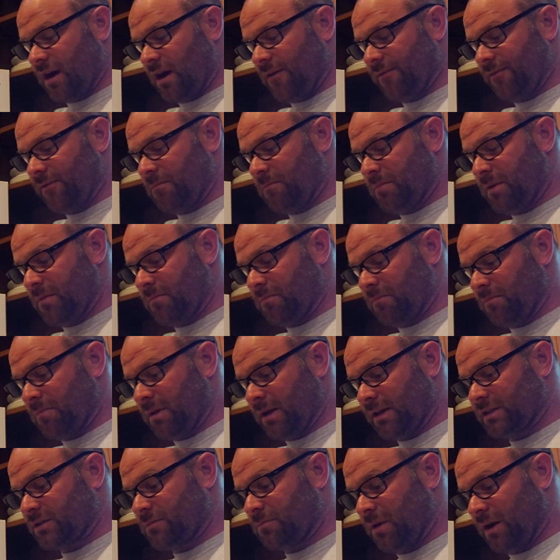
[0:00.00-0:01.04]
on the
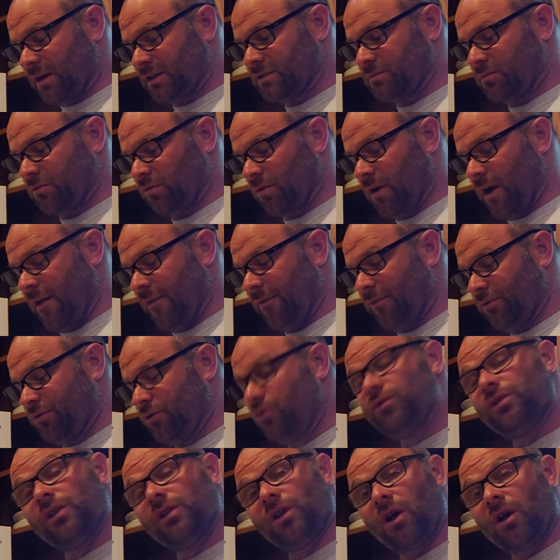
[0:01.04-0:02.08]
best possible route
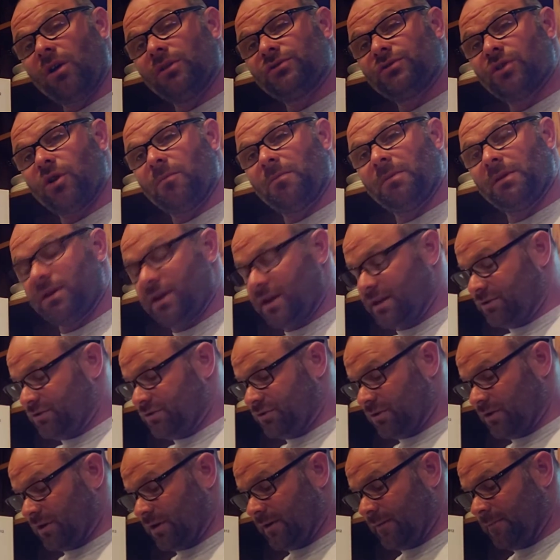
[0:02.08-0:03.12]
through the large open
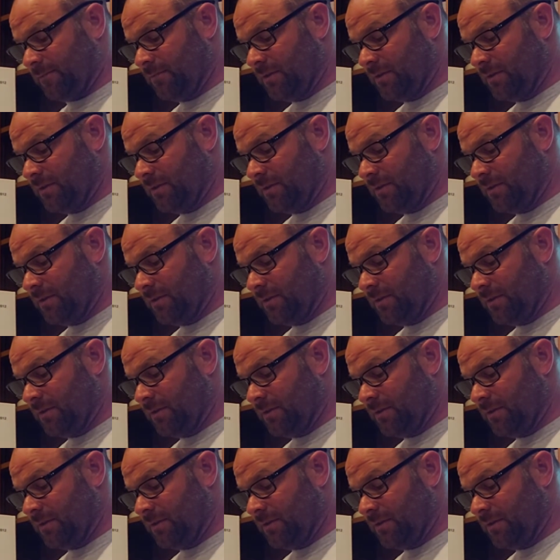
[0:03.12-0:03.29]
danger area.